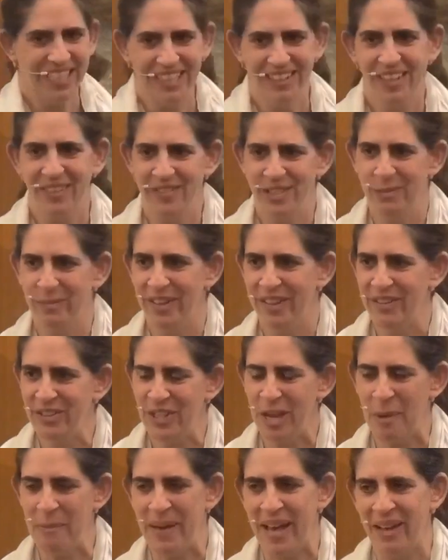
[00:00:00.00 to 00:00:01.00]
I really love so
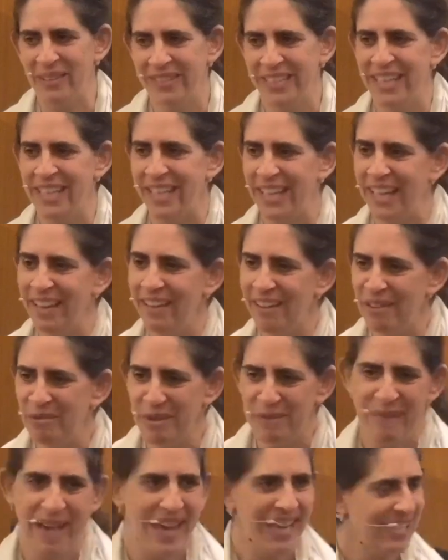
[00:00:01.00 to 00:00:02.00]
much about leading here
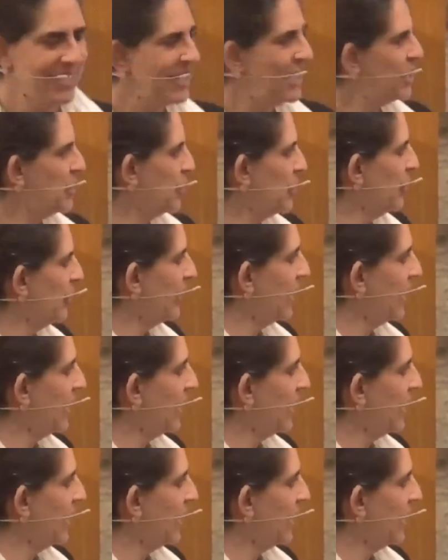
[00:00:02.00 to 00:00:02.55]
with Matt is he's